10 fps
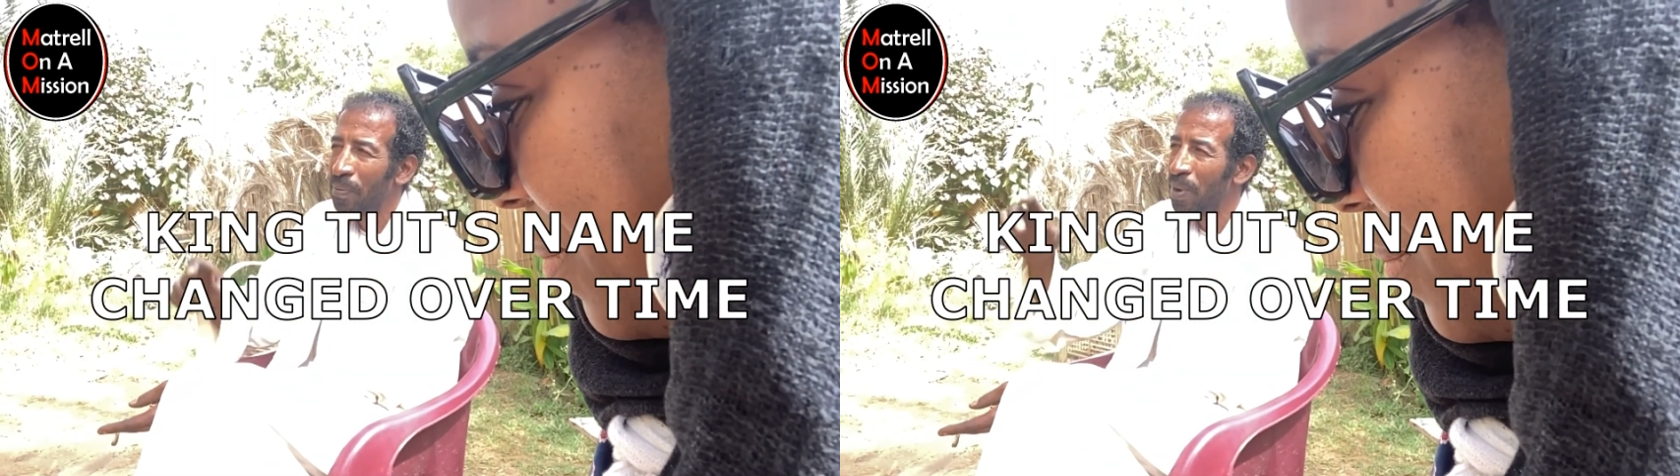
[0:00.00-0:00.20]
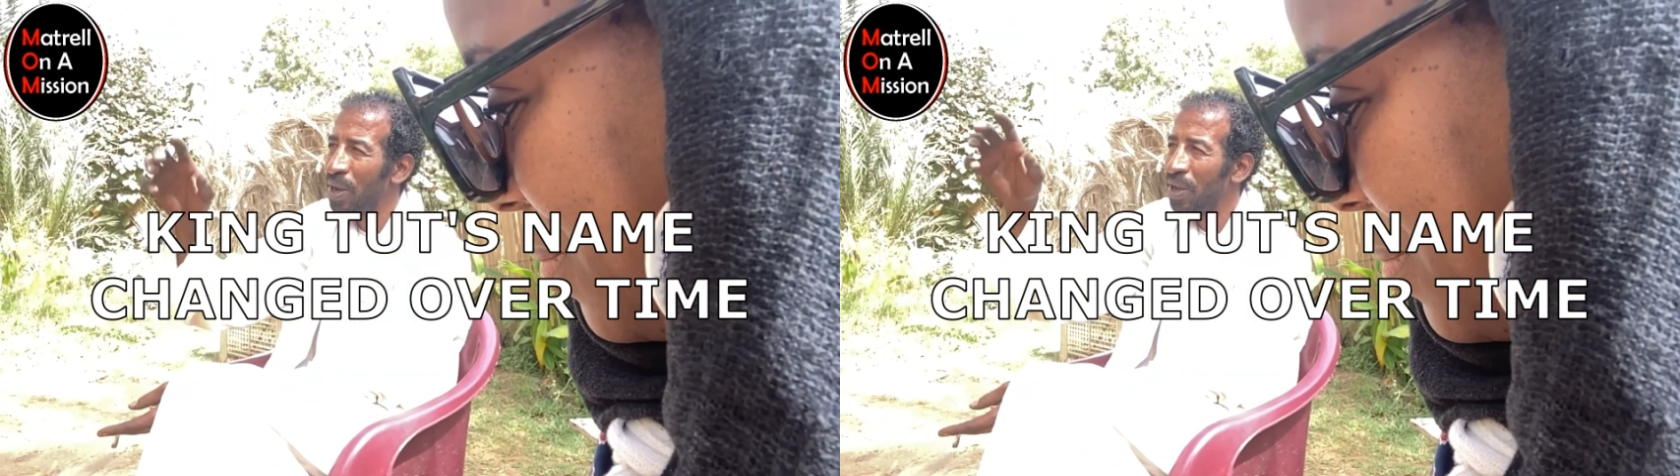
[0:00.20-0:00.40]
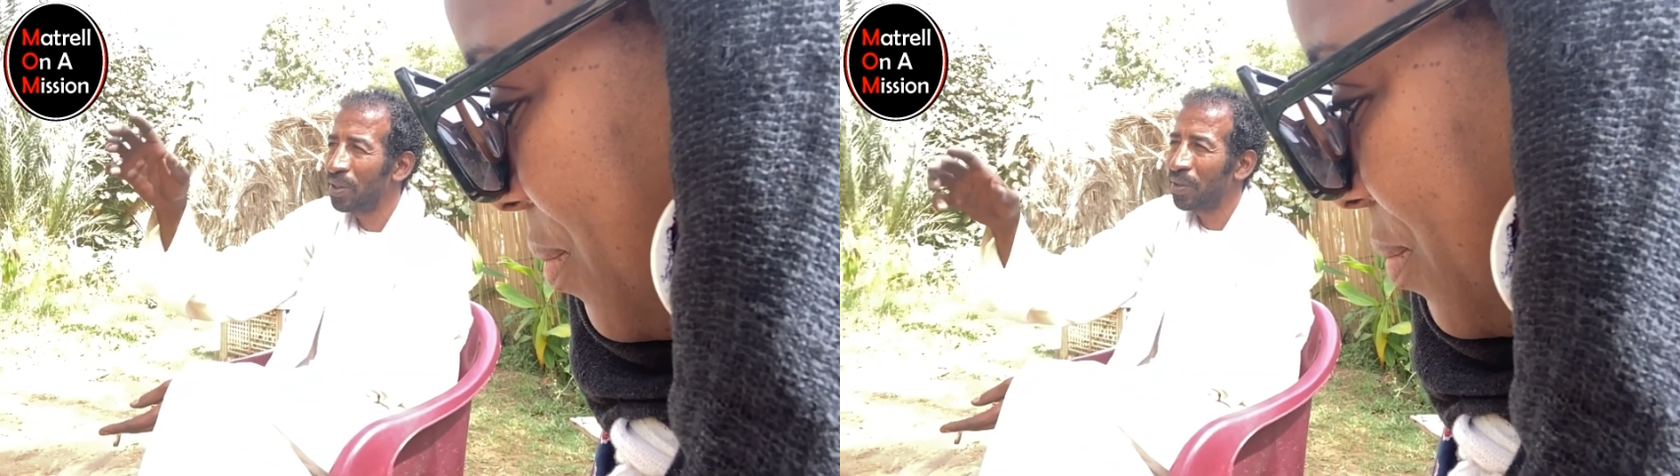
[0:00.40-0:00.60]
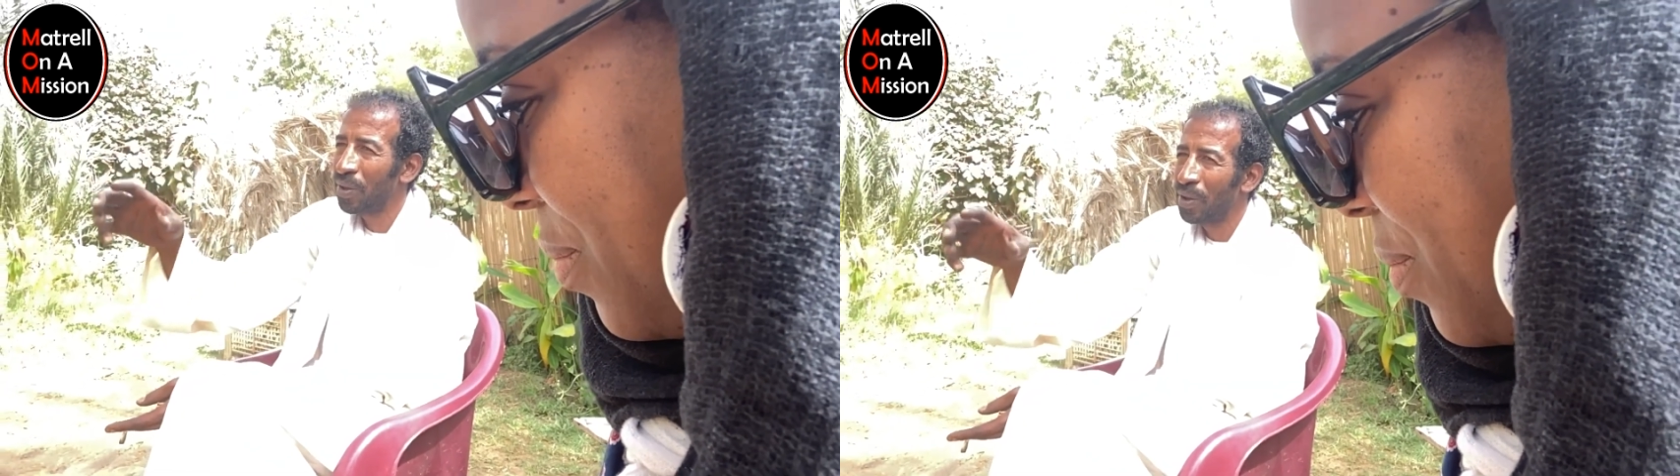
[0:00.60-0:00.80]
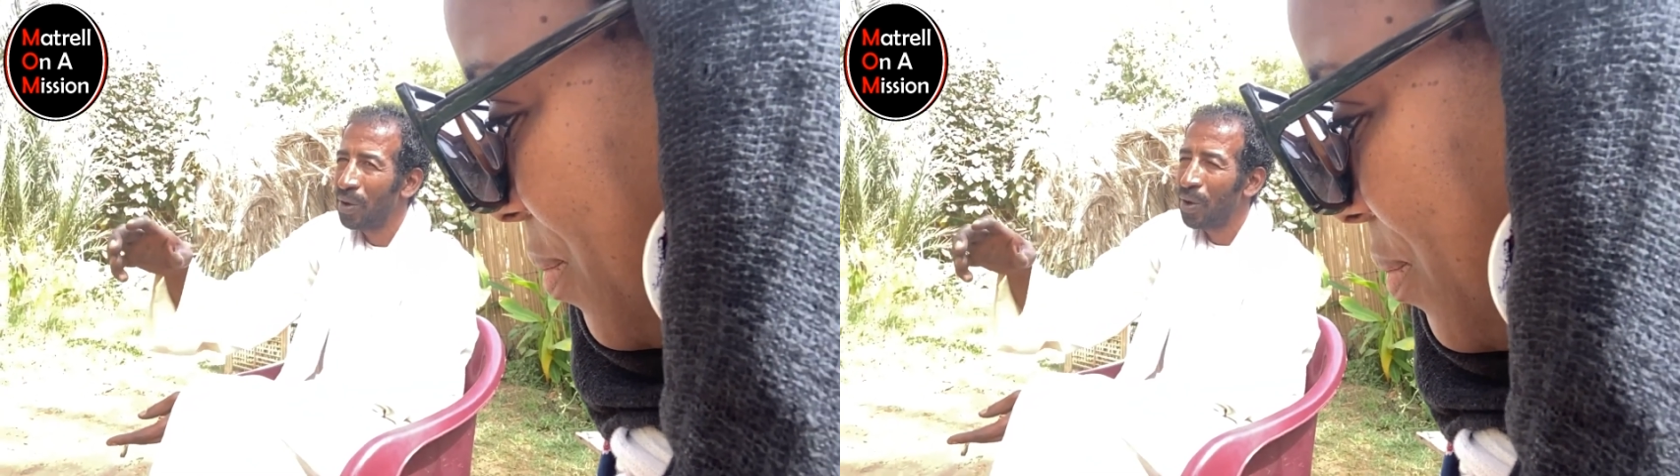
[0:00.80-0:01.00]
bring it.
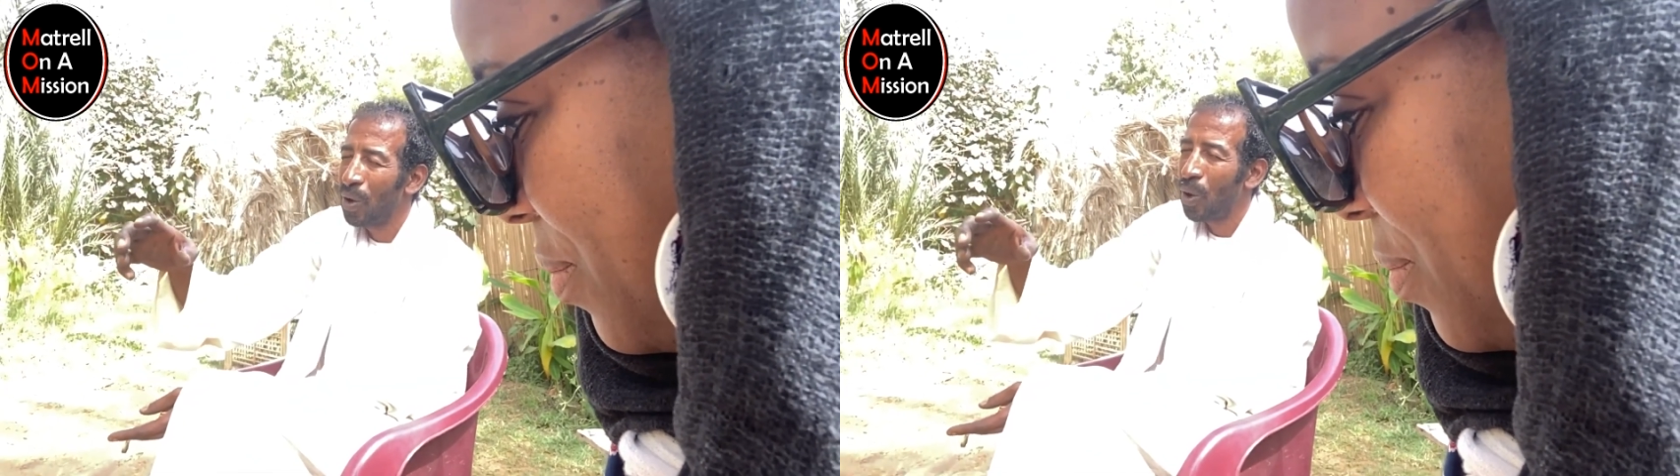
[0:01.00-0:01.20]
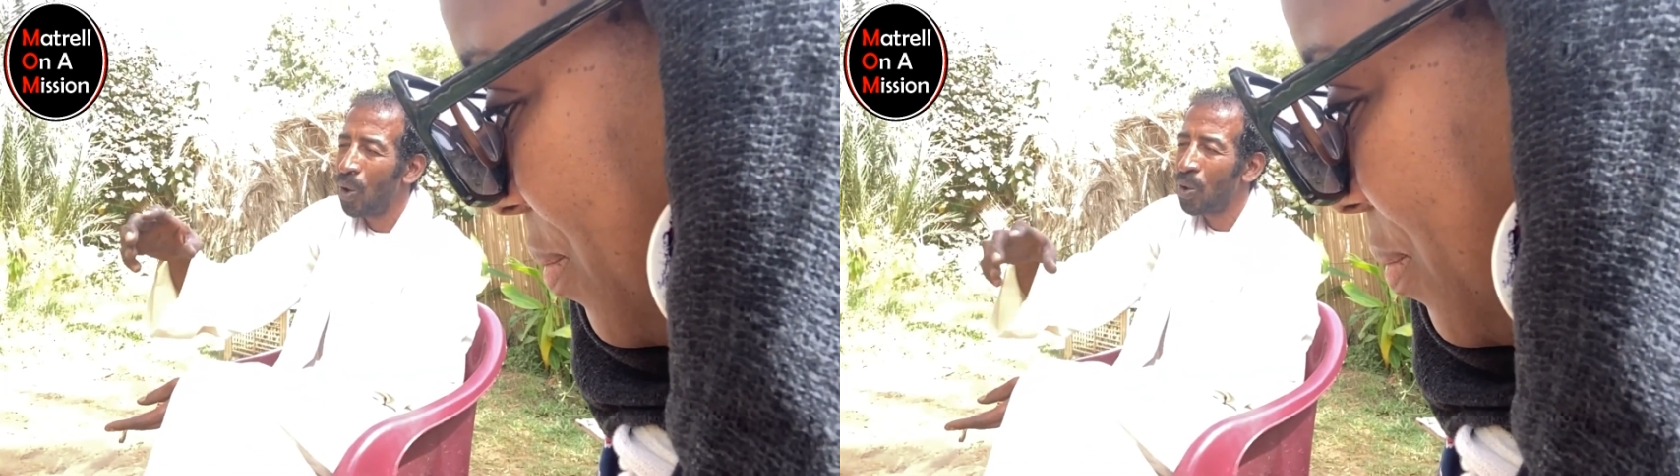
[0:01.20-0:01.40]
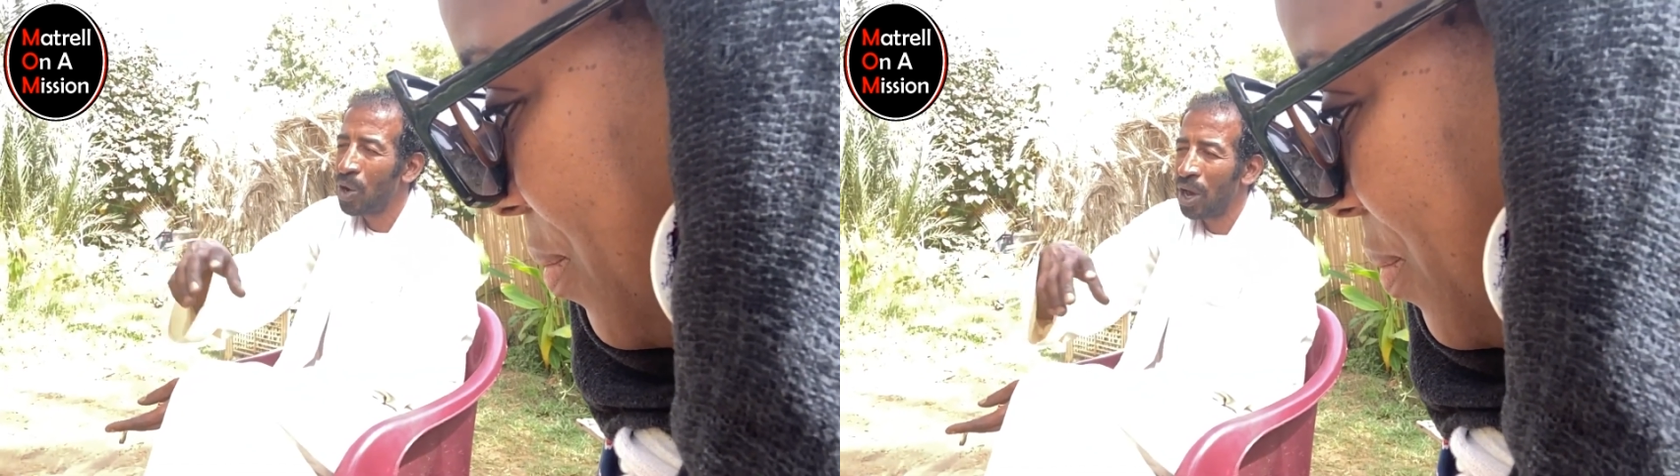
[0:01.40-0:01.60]
All the